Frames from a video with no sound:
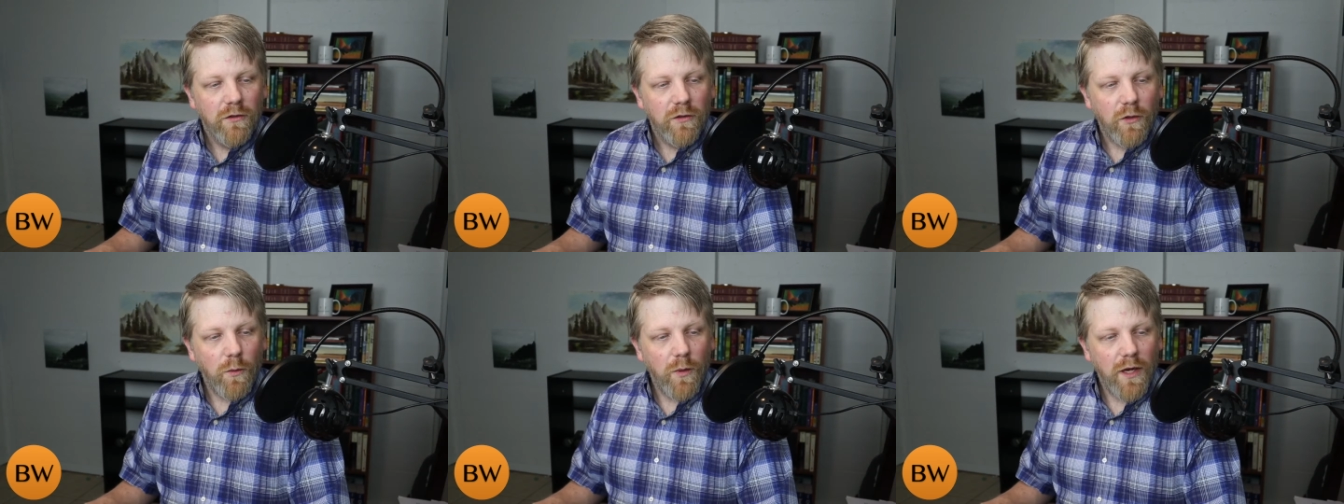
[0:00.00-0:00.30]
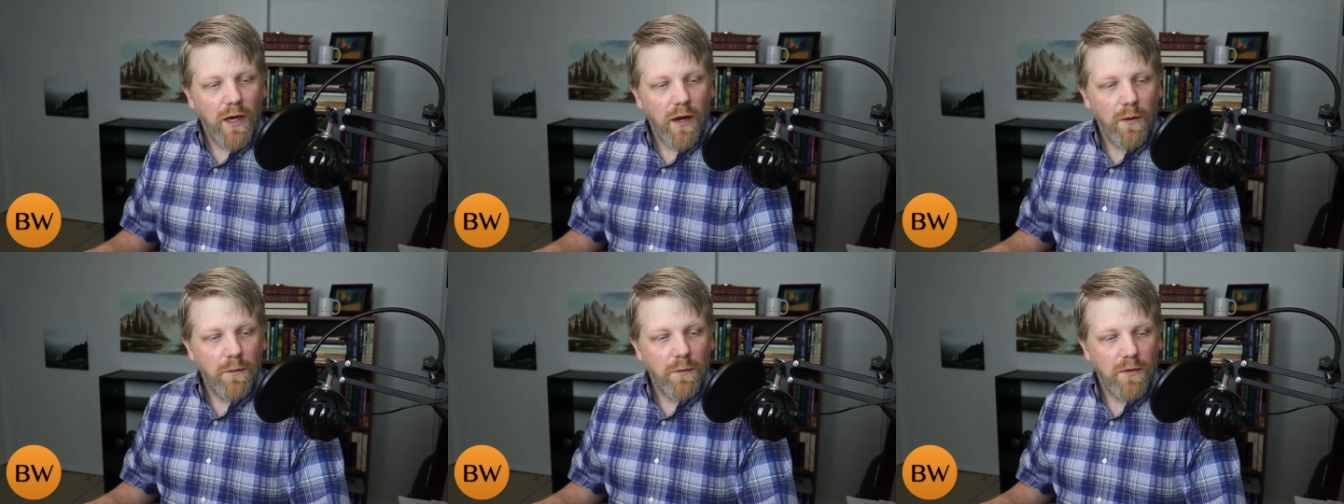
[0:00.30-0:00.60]
So we
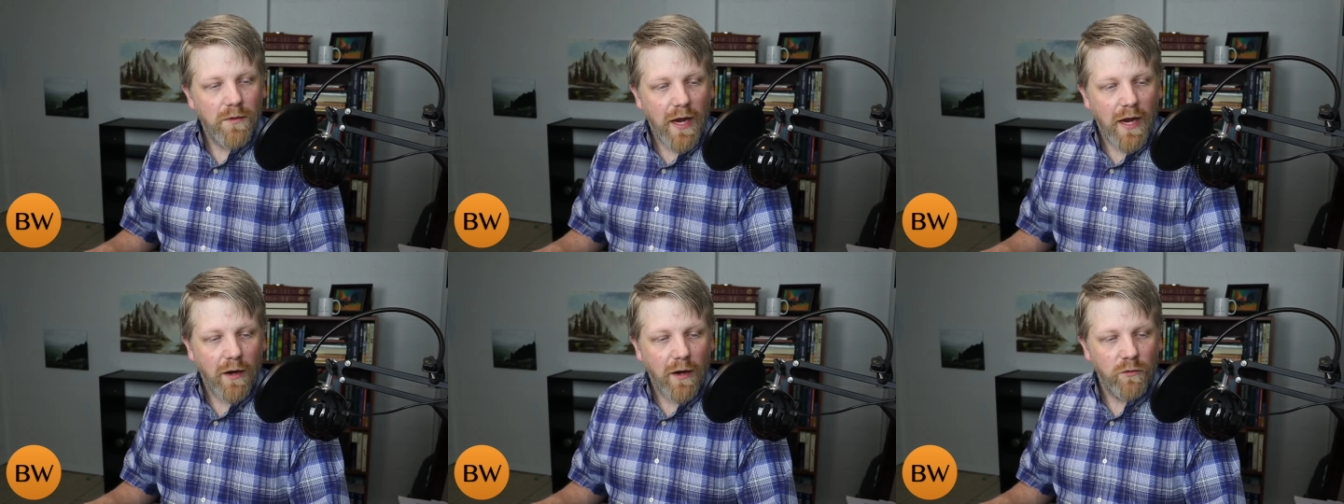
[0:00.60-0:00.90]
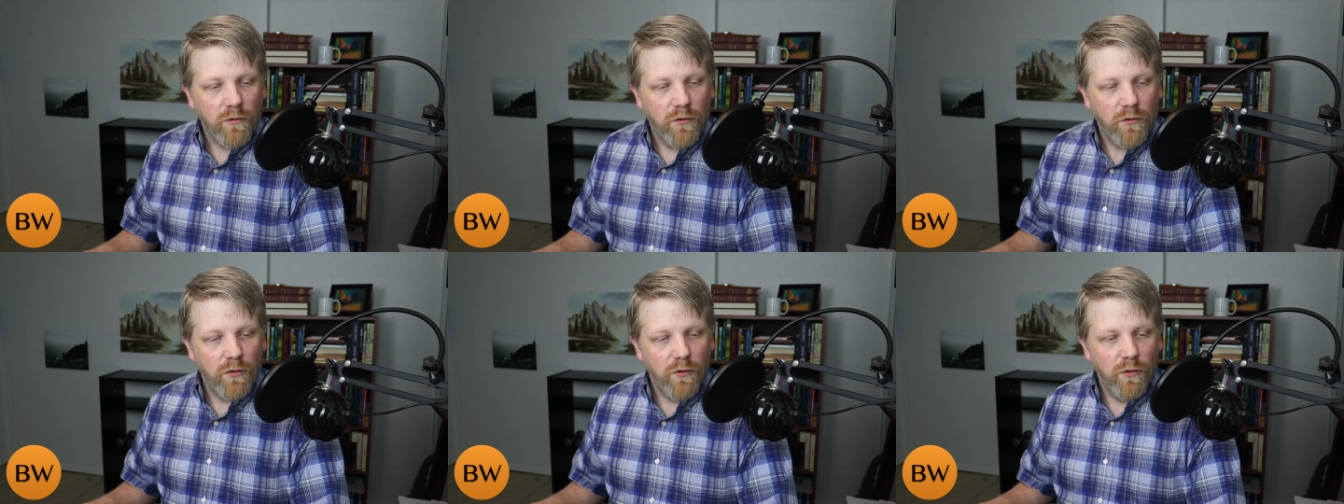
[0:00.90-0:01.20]
come
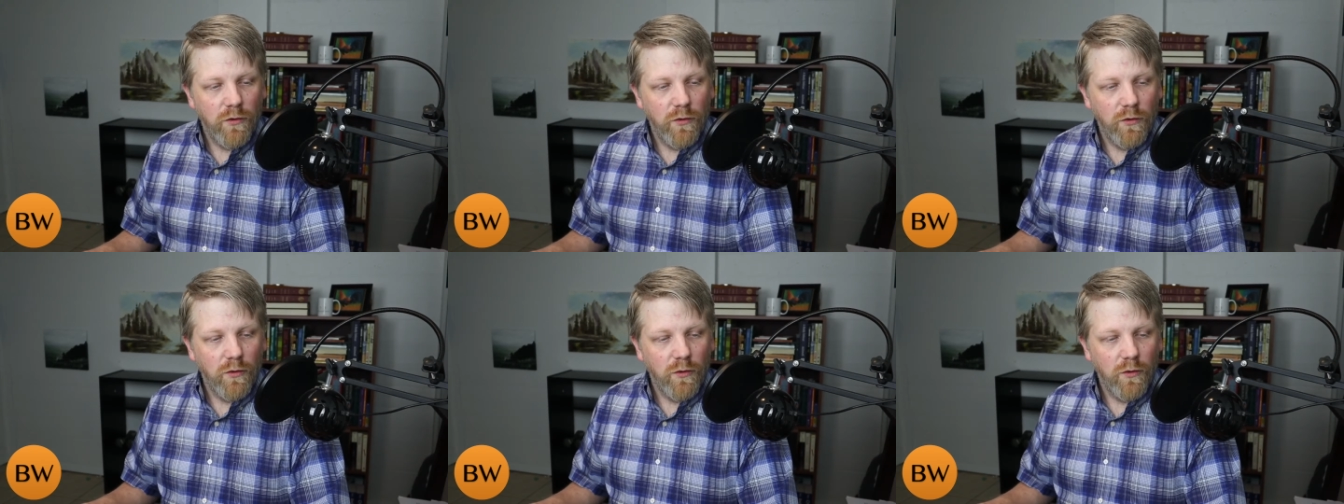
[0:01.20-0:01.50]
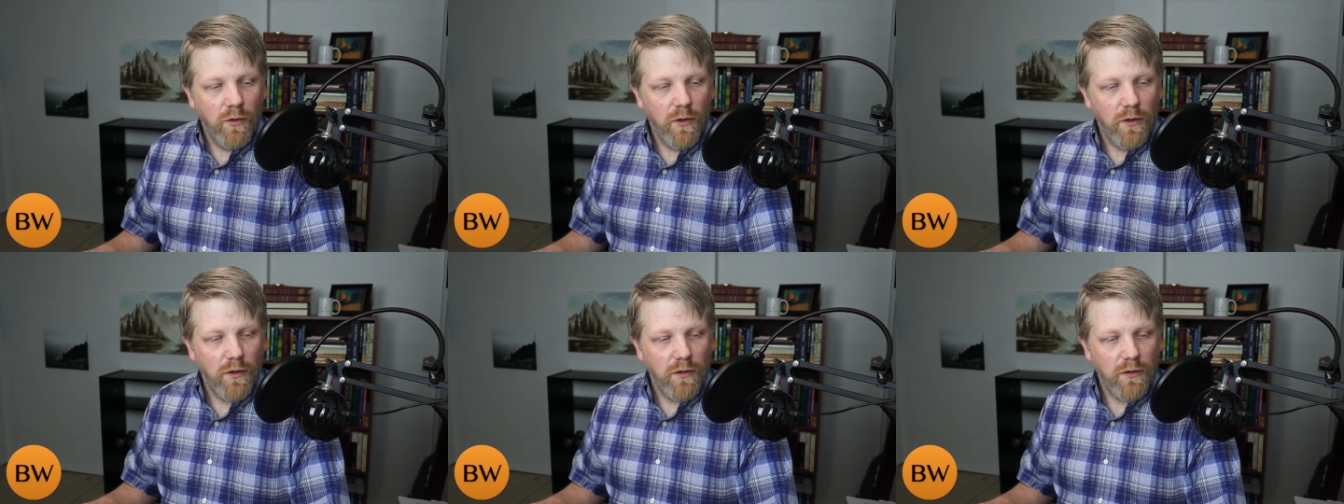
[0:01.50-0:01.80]
now
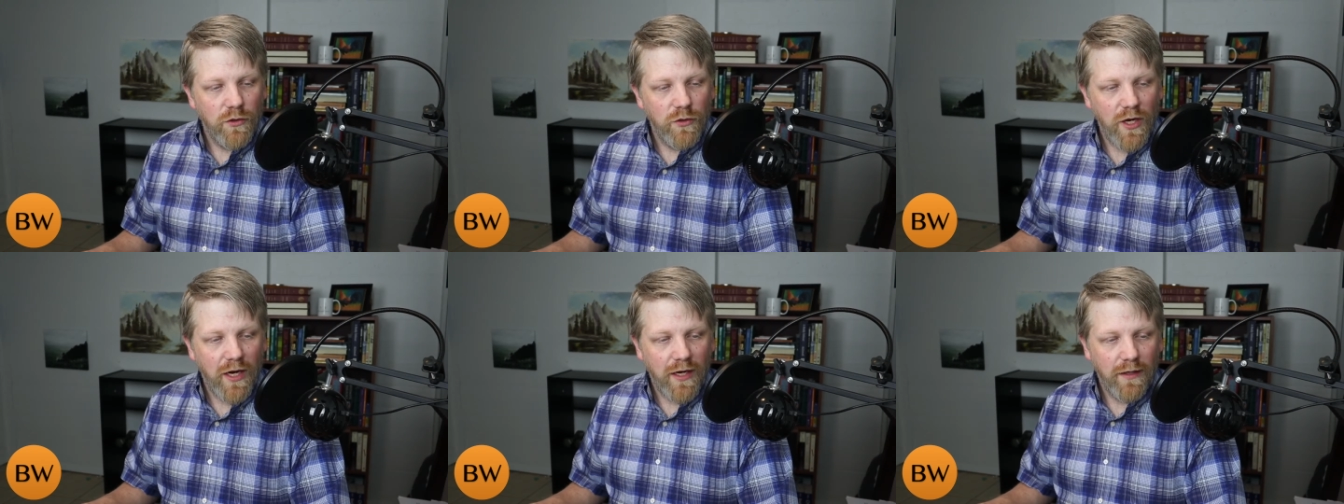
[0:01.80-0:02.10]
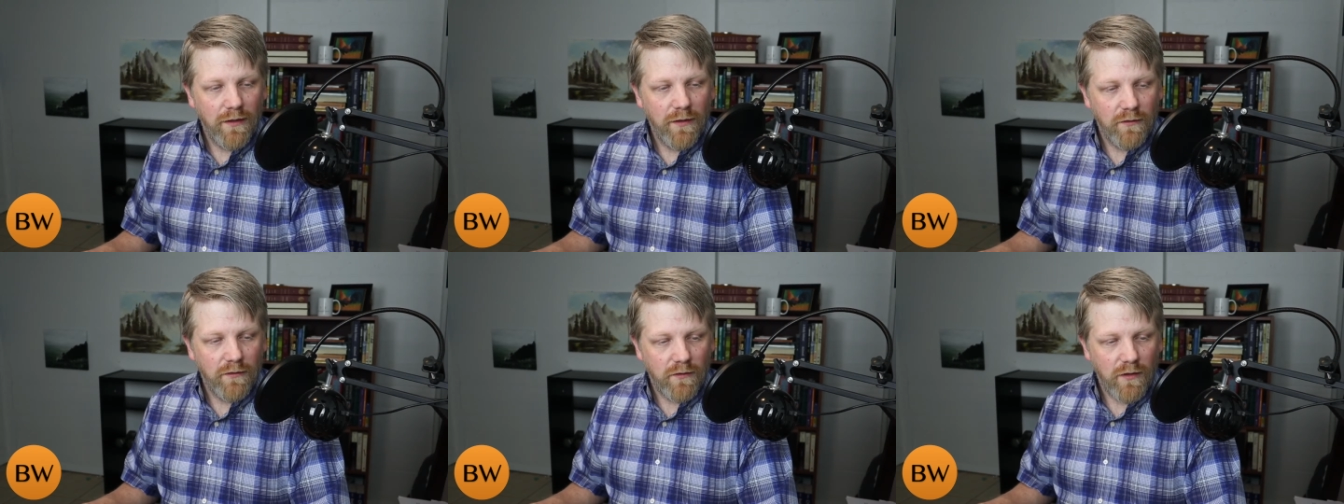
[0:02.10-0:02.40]
to
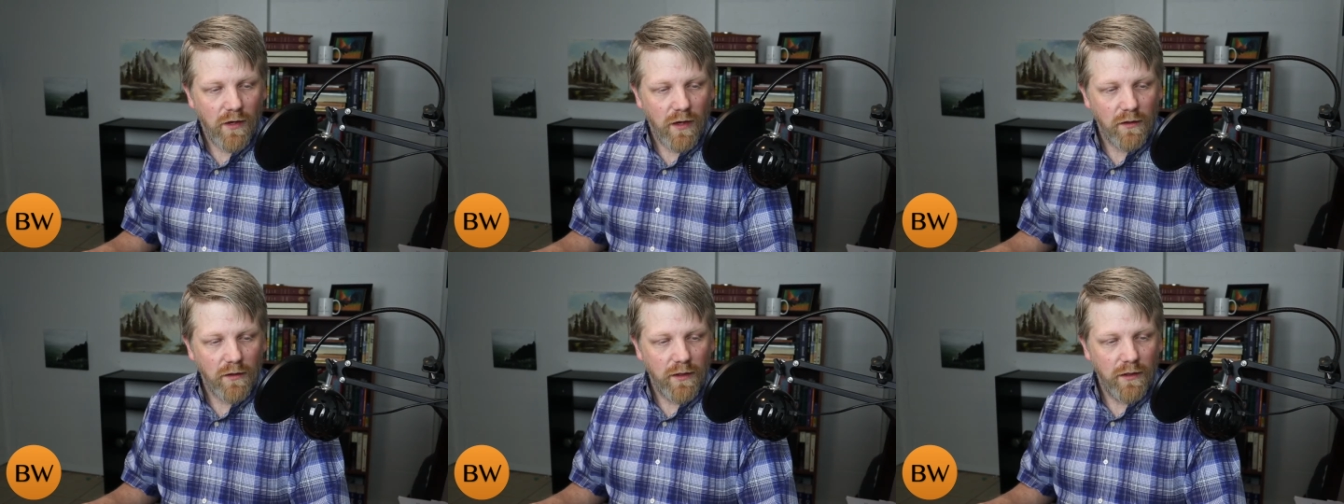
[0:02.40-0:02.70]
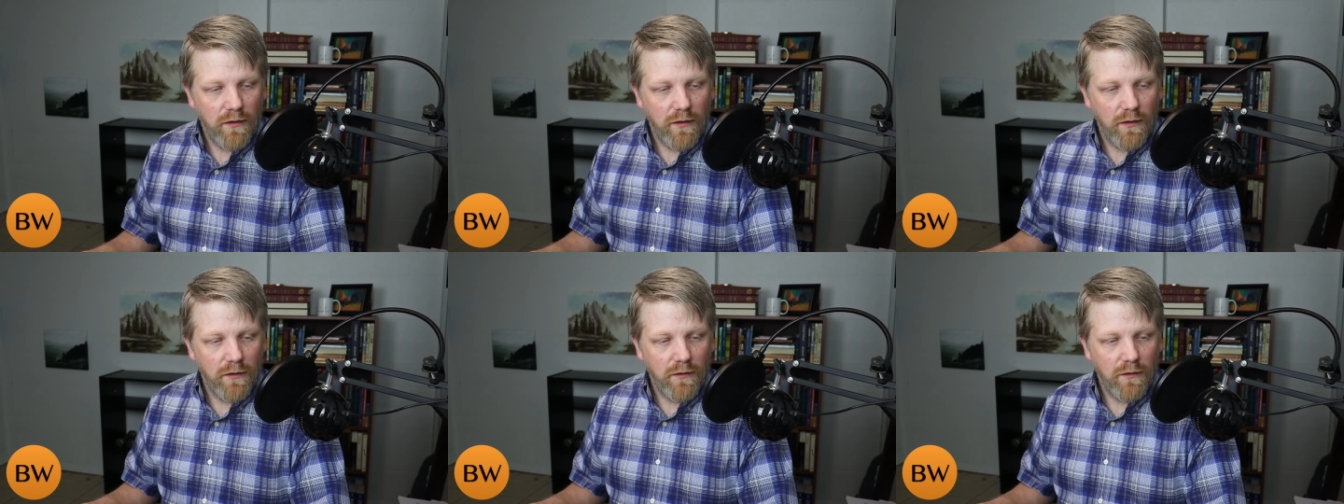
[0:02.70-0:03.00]
Jay
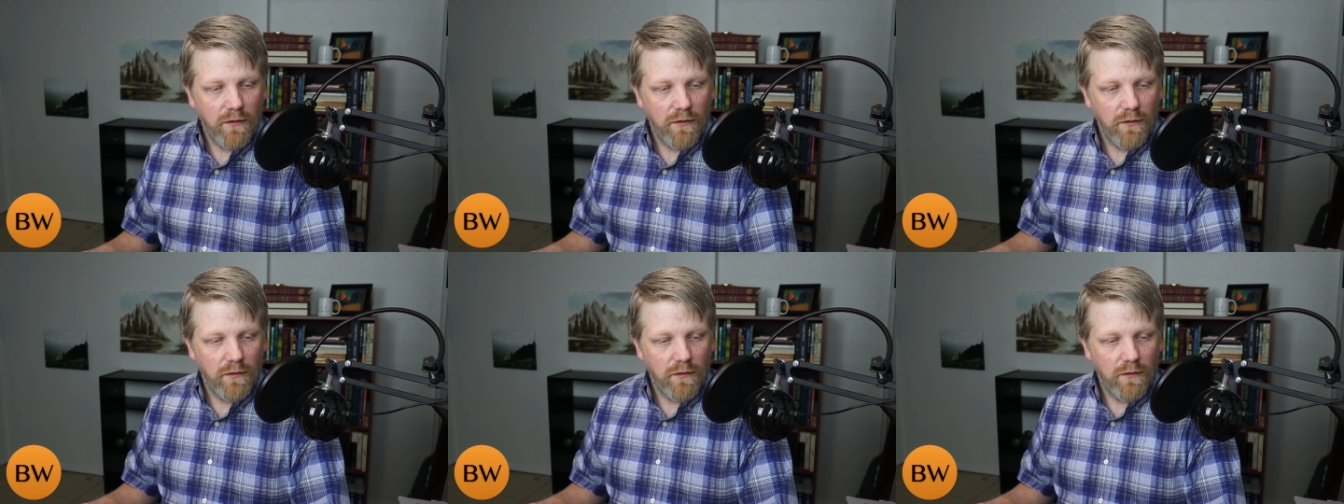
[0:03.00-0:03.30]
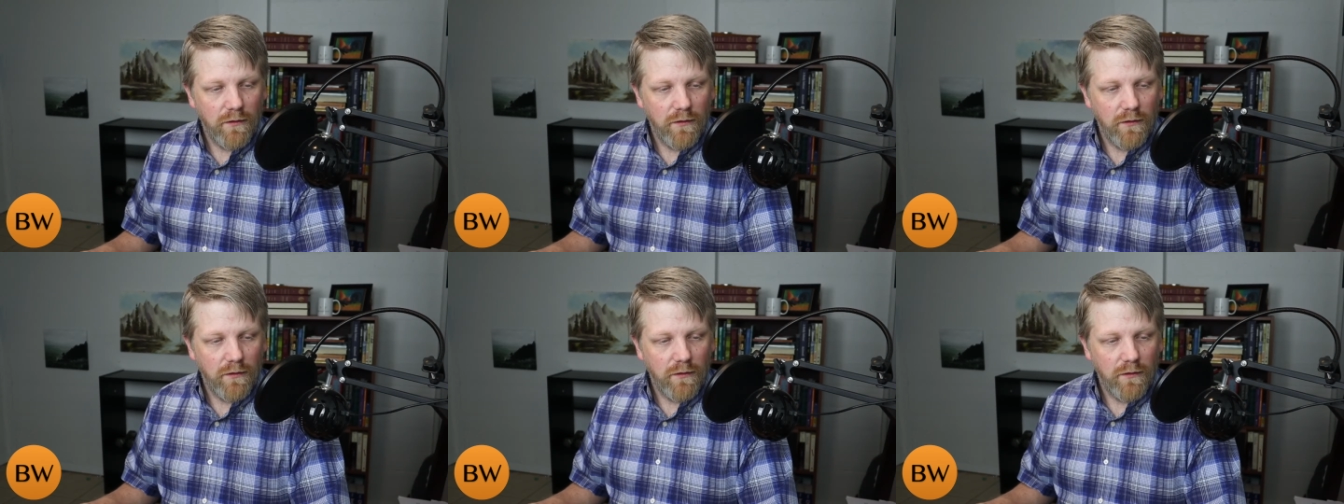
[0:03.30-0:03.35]
Nastali, the,